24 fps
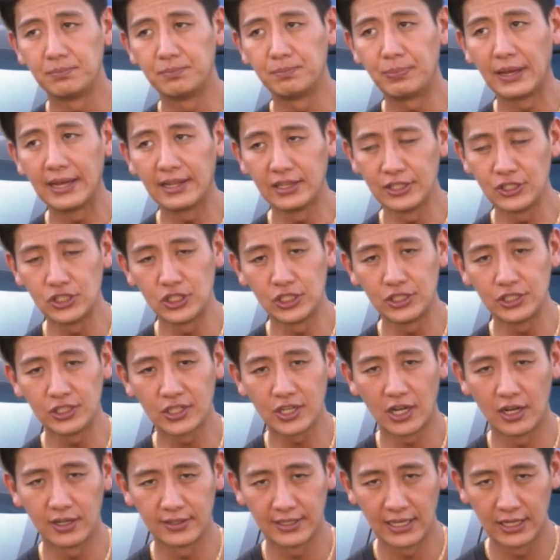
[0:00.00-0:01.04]
Bentley GT
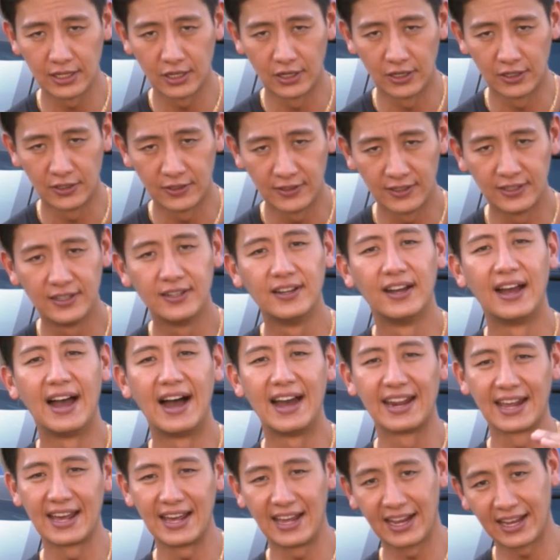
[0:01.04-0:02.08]
Continental
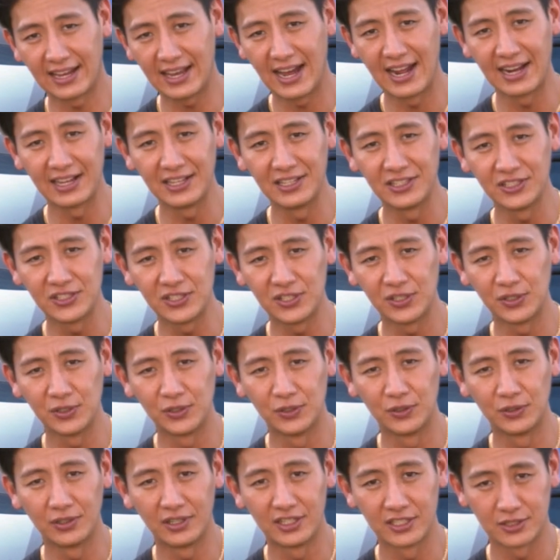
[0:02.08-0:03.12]
and I got
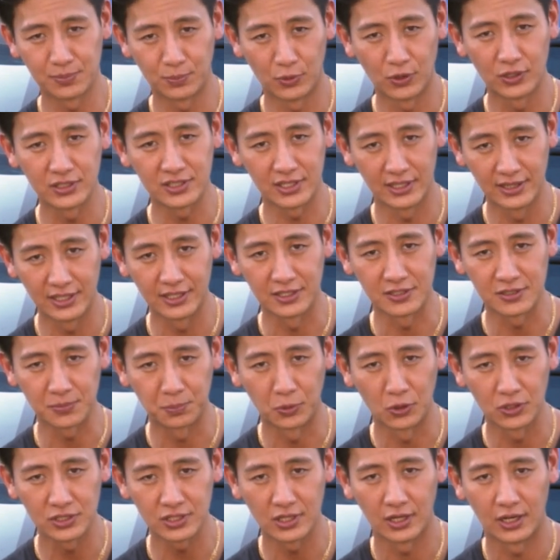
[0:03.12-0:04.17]
into another
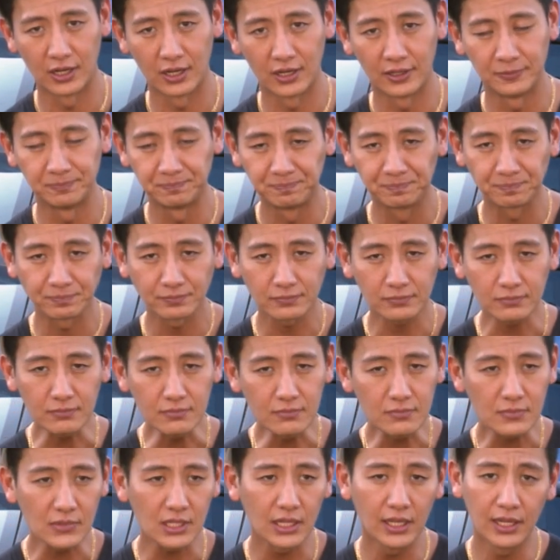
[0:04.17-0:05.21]
sports car.
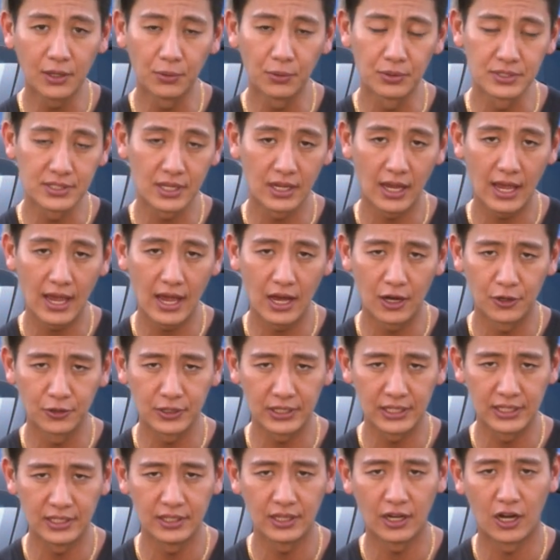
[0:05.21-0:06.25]
And it was an
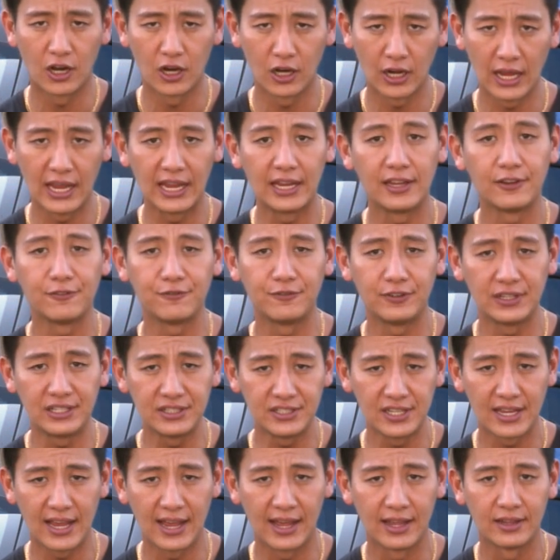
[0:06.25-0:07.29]
Audi R8
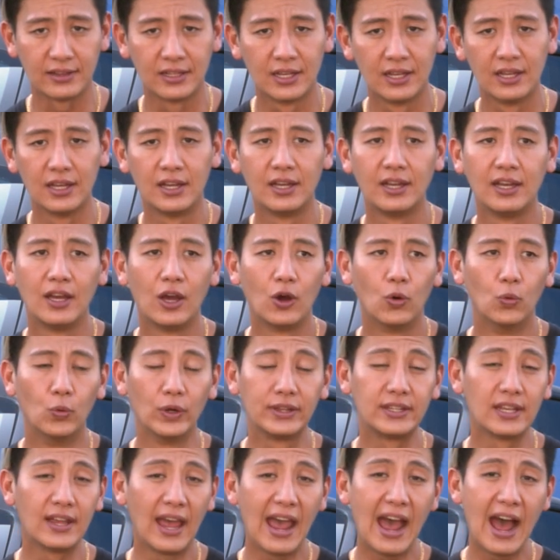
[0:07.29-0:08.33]
V10
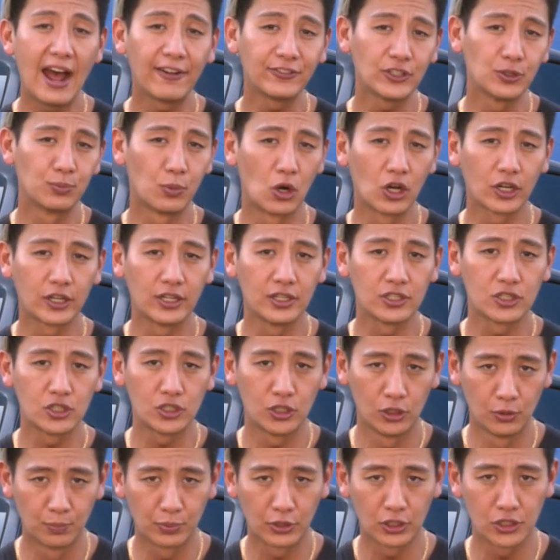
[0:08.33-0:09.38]
with the aftermarket
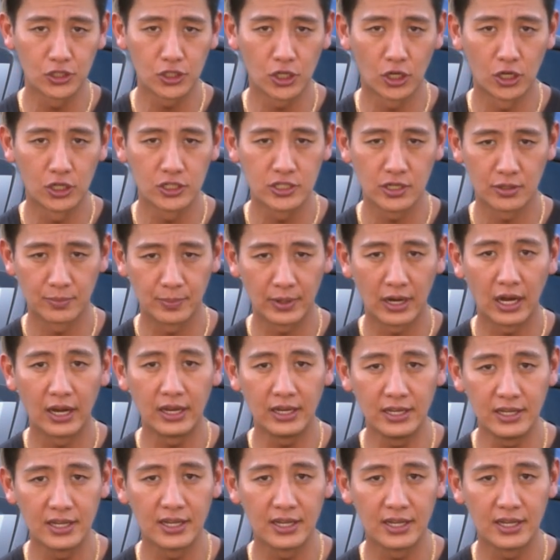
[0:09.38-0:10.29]
supercharger by